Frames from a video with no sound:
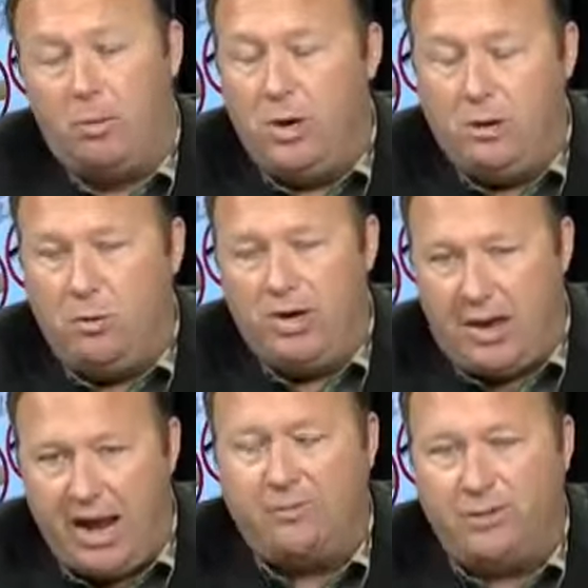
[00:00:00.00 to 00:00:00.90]
We
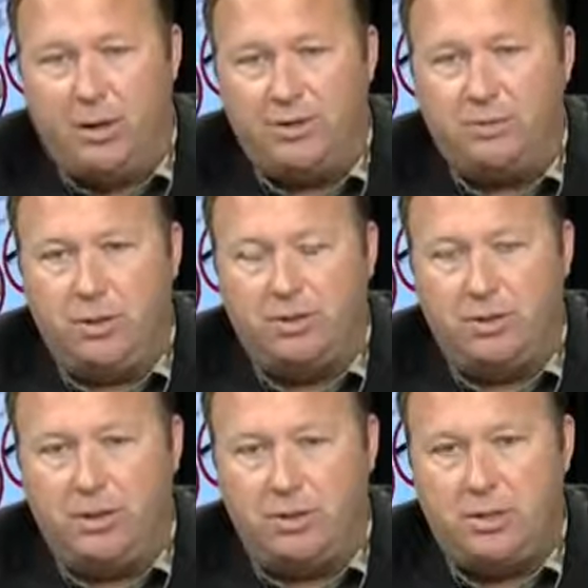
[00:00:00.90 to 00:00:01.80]
can't, folks.
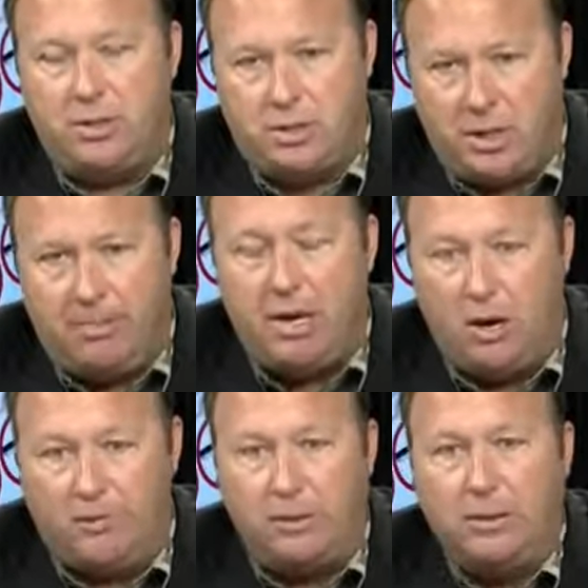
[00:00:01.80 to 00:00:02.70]
It's going to be
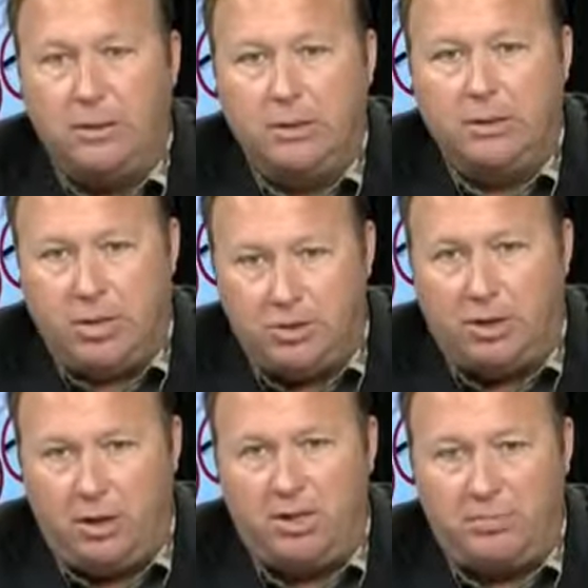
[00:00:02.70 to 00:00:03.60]
over.
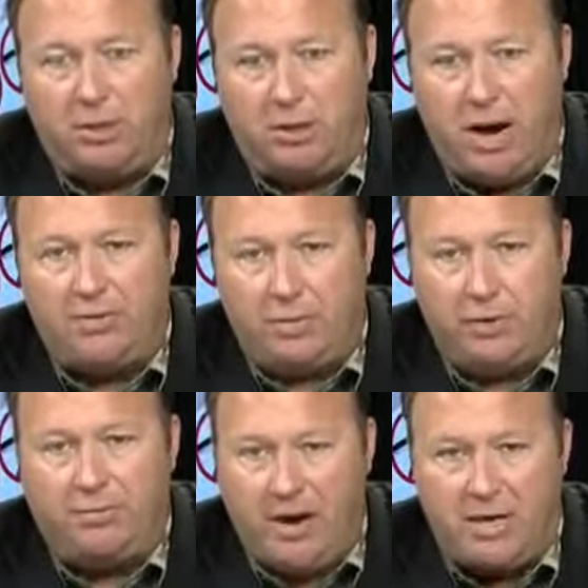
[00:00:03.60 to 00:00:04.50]
Socialism at the
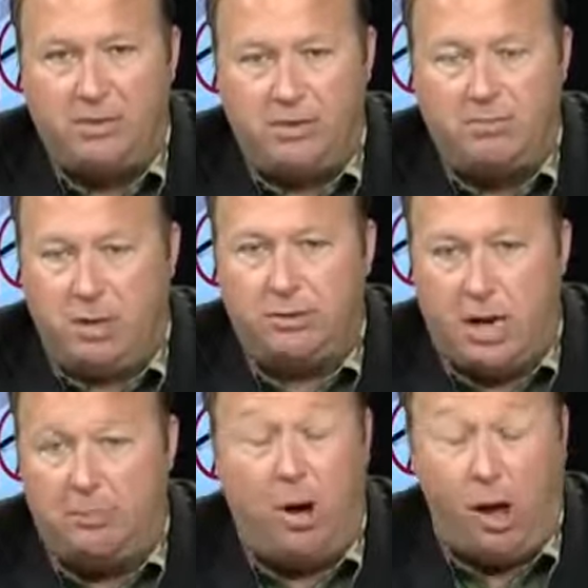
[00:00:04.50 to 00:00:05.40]
grassroots, fascism on
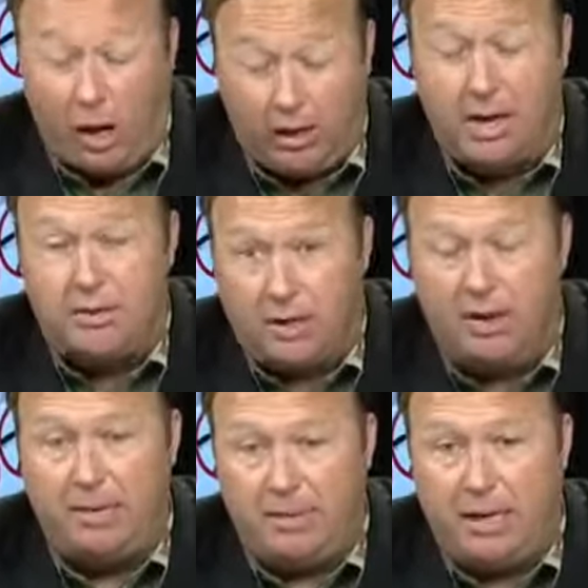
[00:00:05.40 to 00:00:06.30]
top. All our guns are
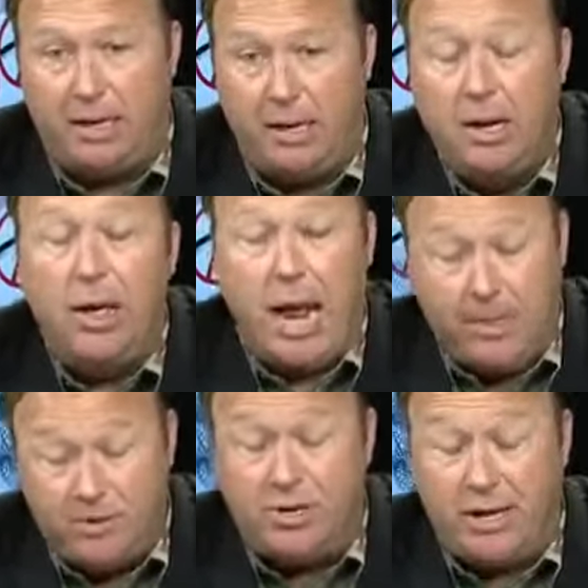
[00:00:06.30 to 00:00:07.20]
going to be taken,
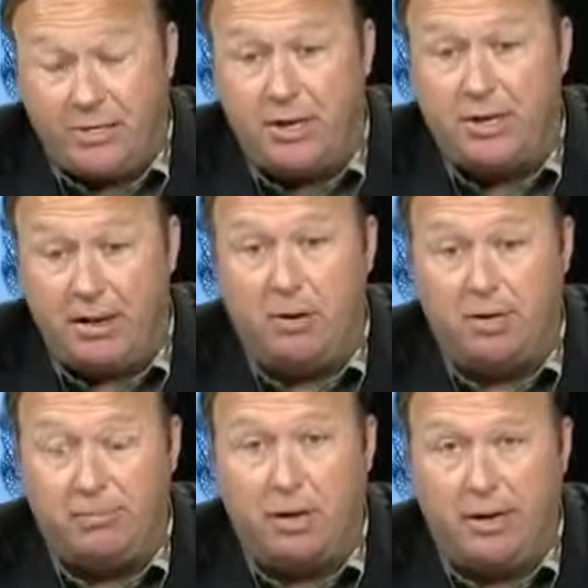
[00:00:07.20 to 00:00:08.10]
and the state's going to take
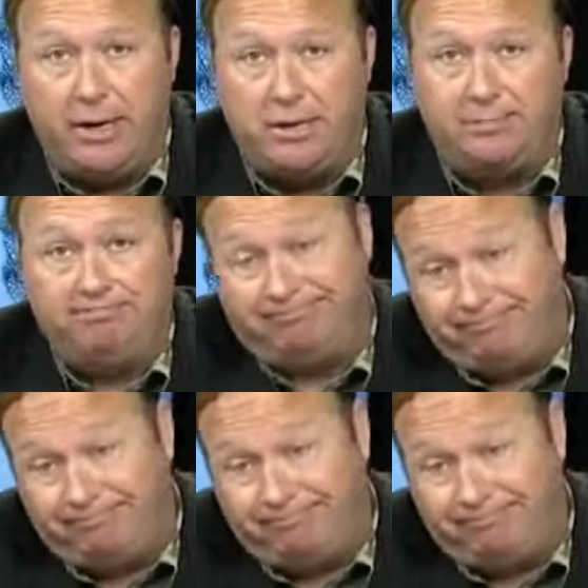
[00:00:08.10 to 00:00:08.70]
most of our kids.